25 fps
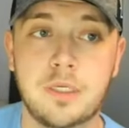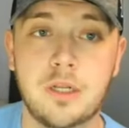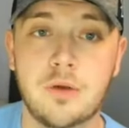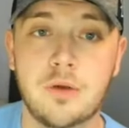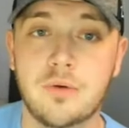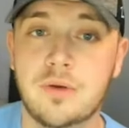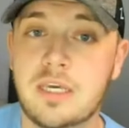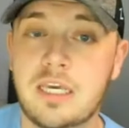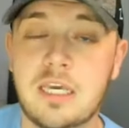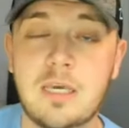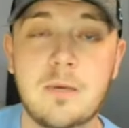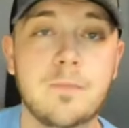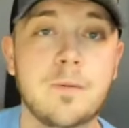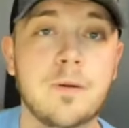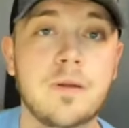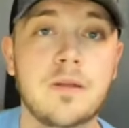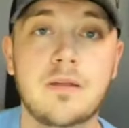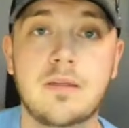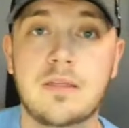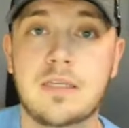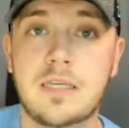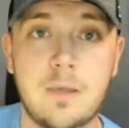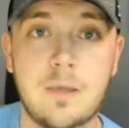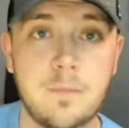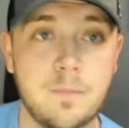
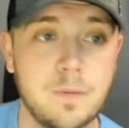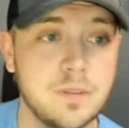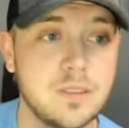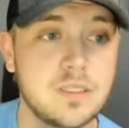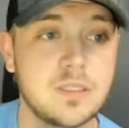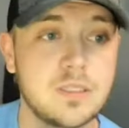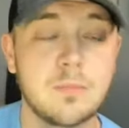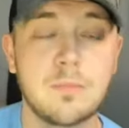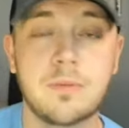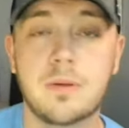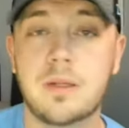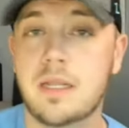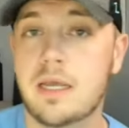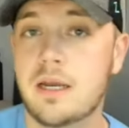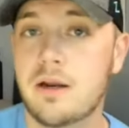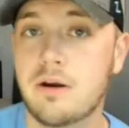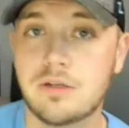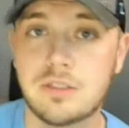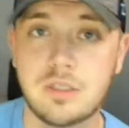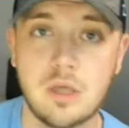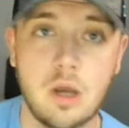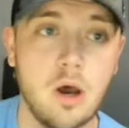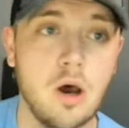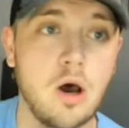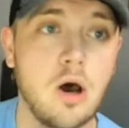keeping some
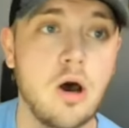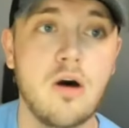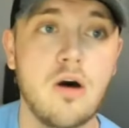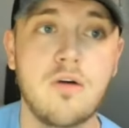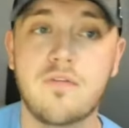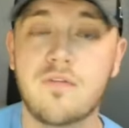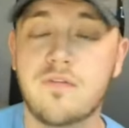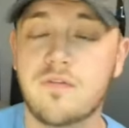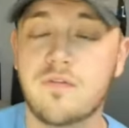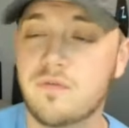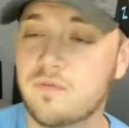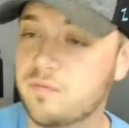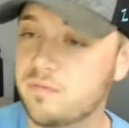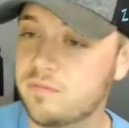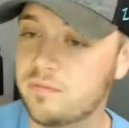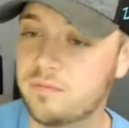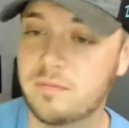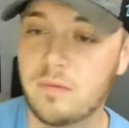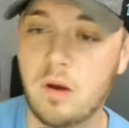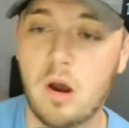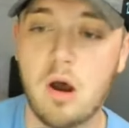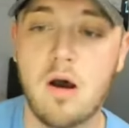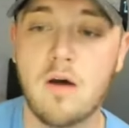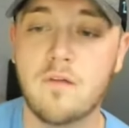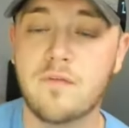players off
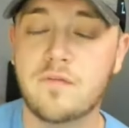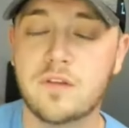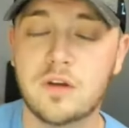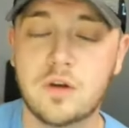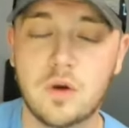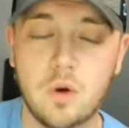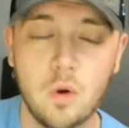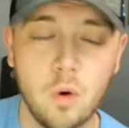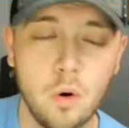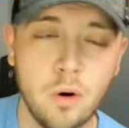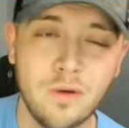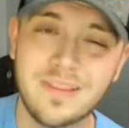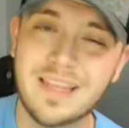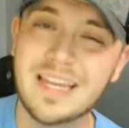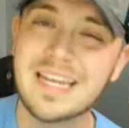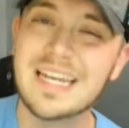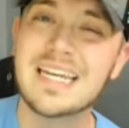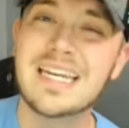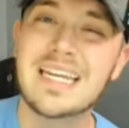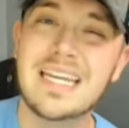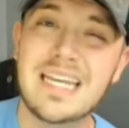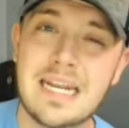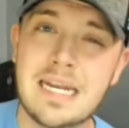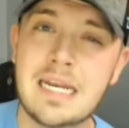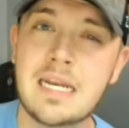the court that
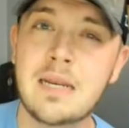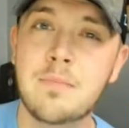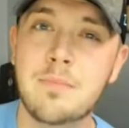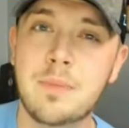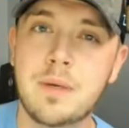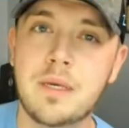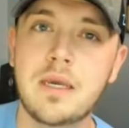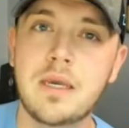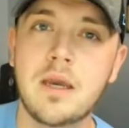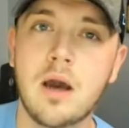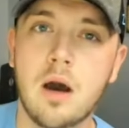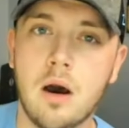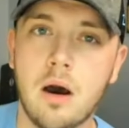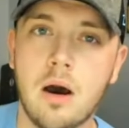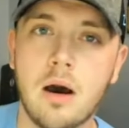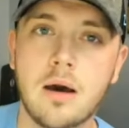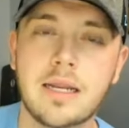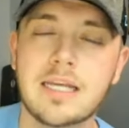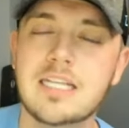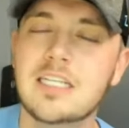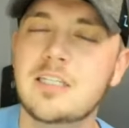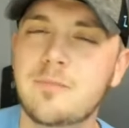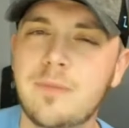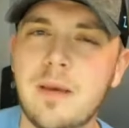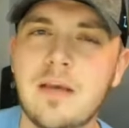needed to be on,
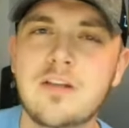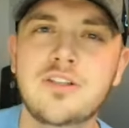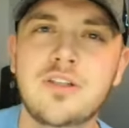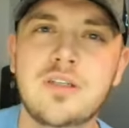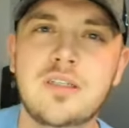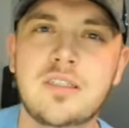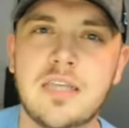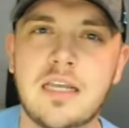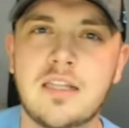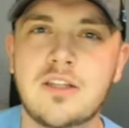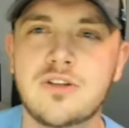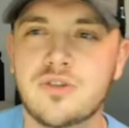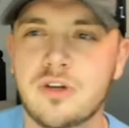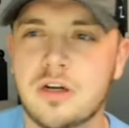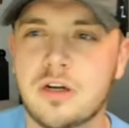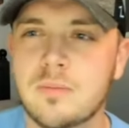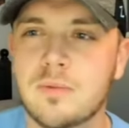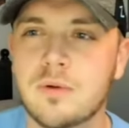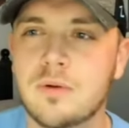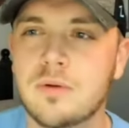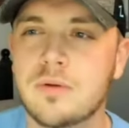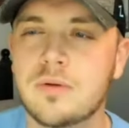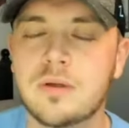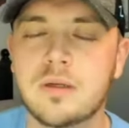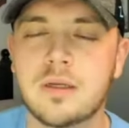especially Seth
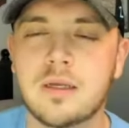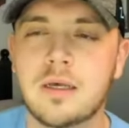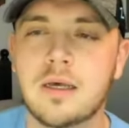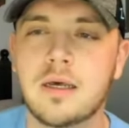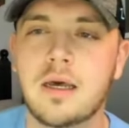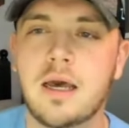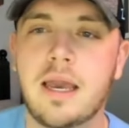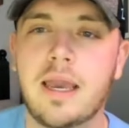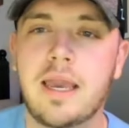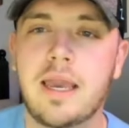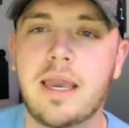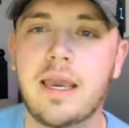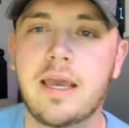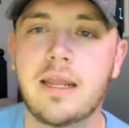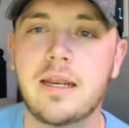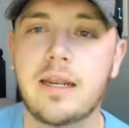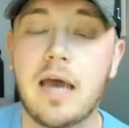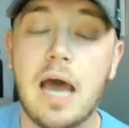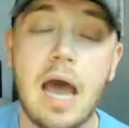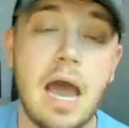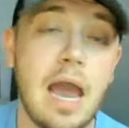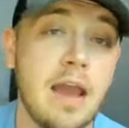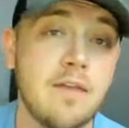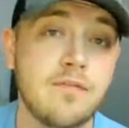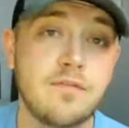Trimble. And
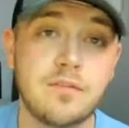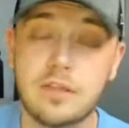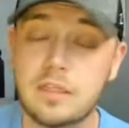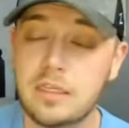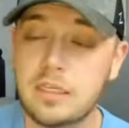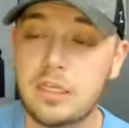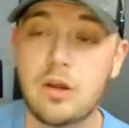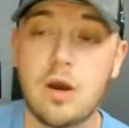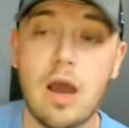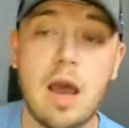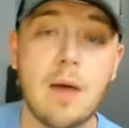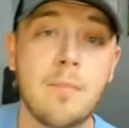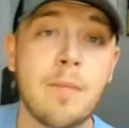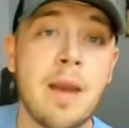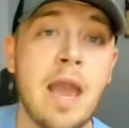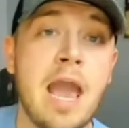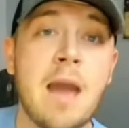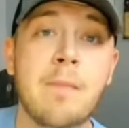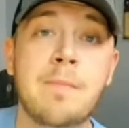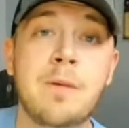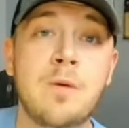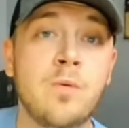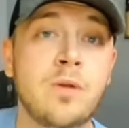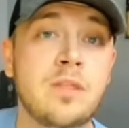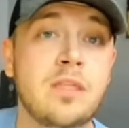I have to, I'm
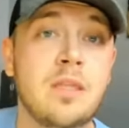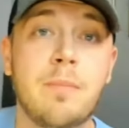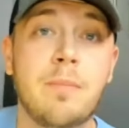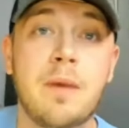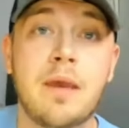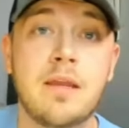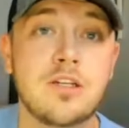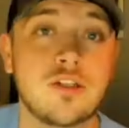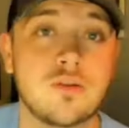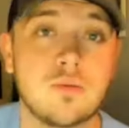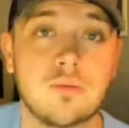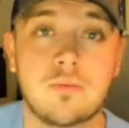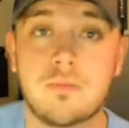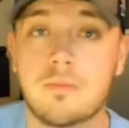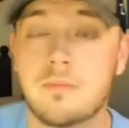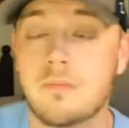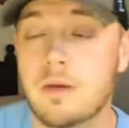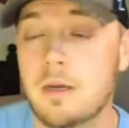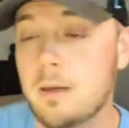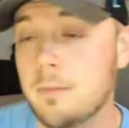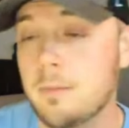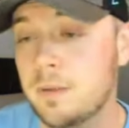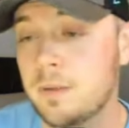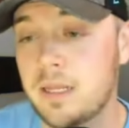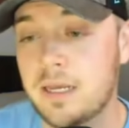happy with the bench
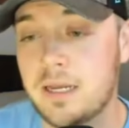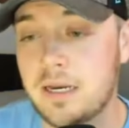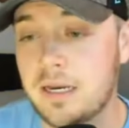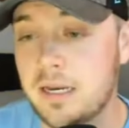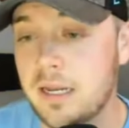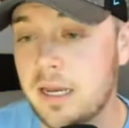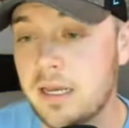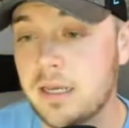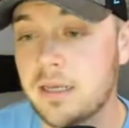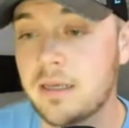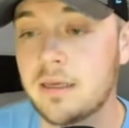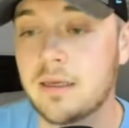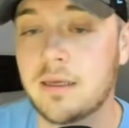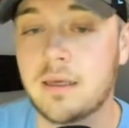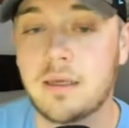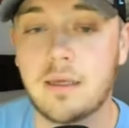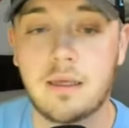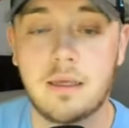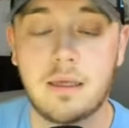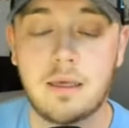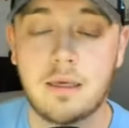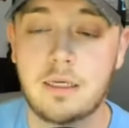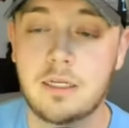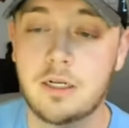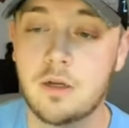play today.
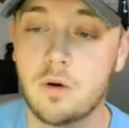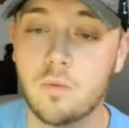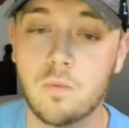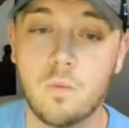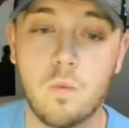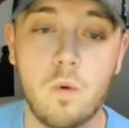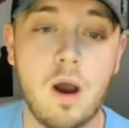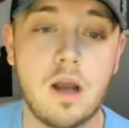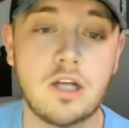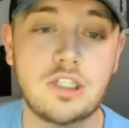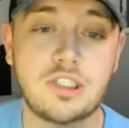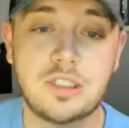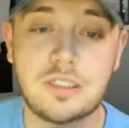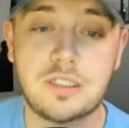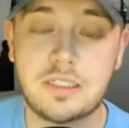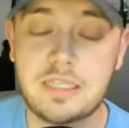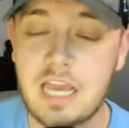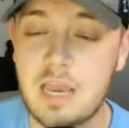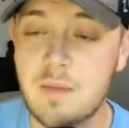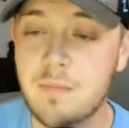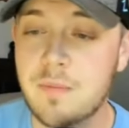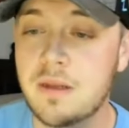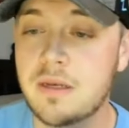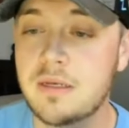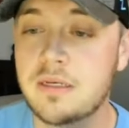Washington
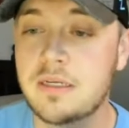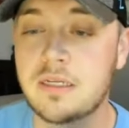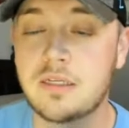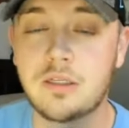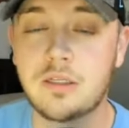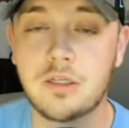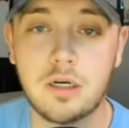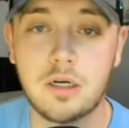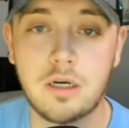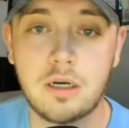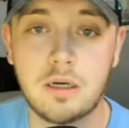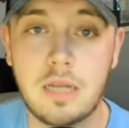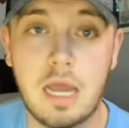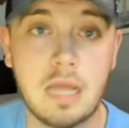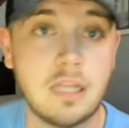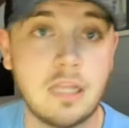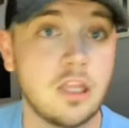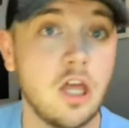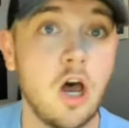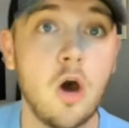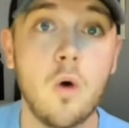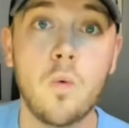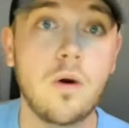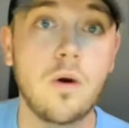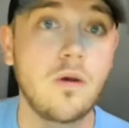came in, did good. I
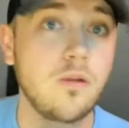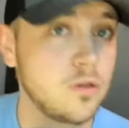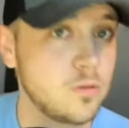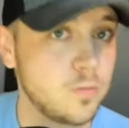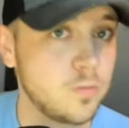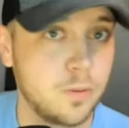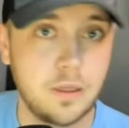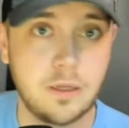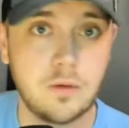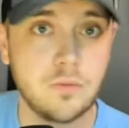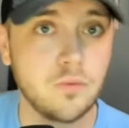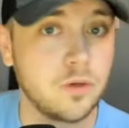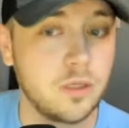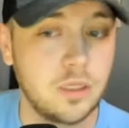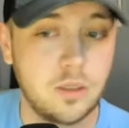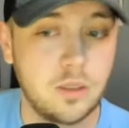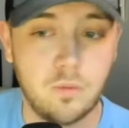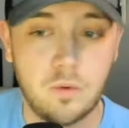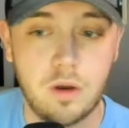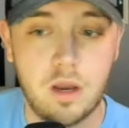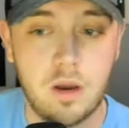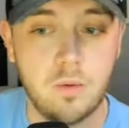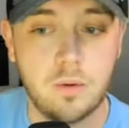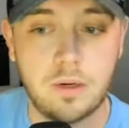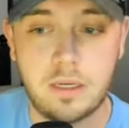thought Withers played really
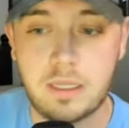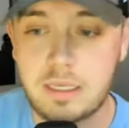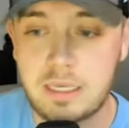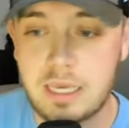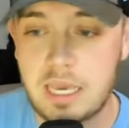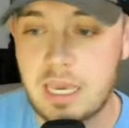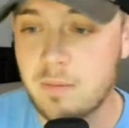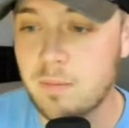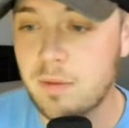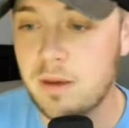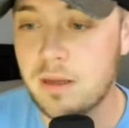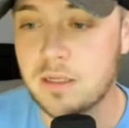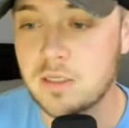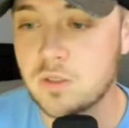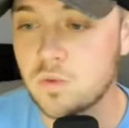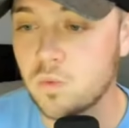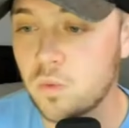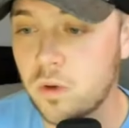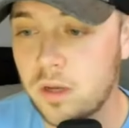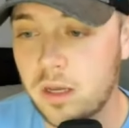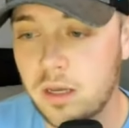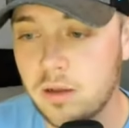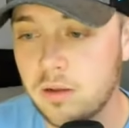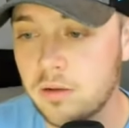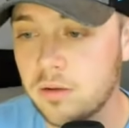well when he came in as
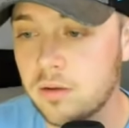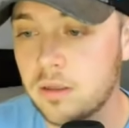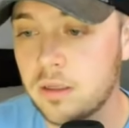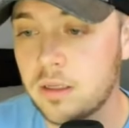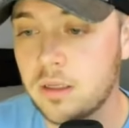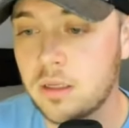well.